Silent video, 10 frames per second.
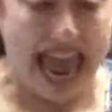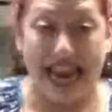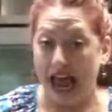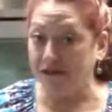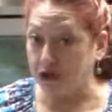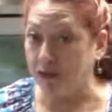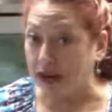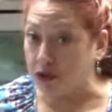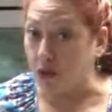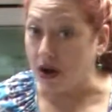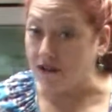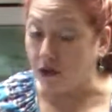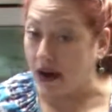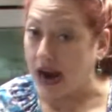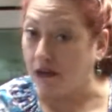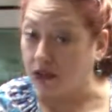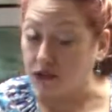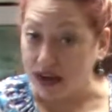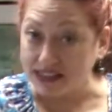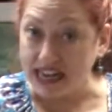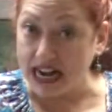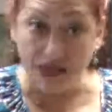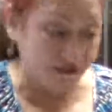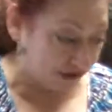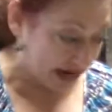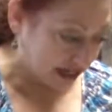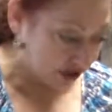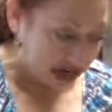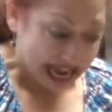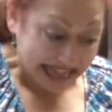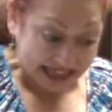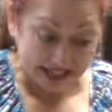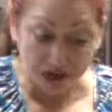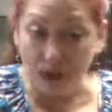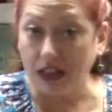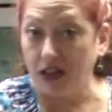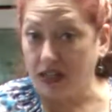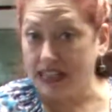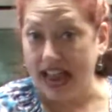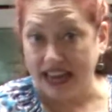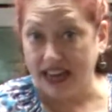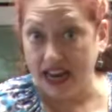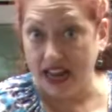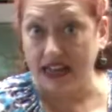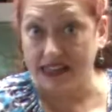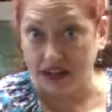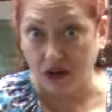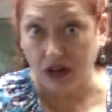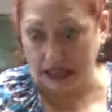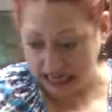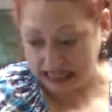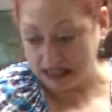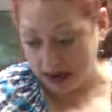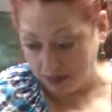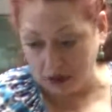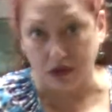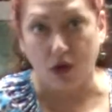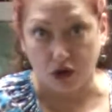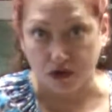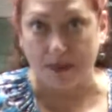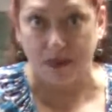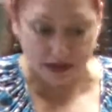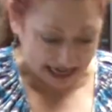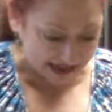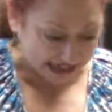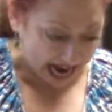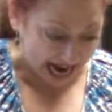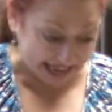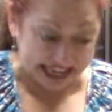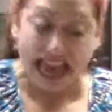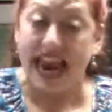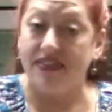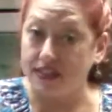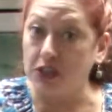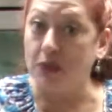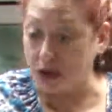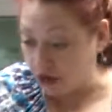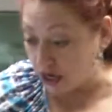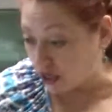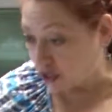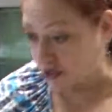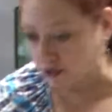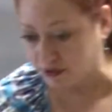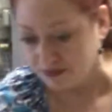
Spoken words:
And after about 24 hours resting in the fridge, this is what it looks like. It has literally doubled or tripled in size. And this is what you're gonna use.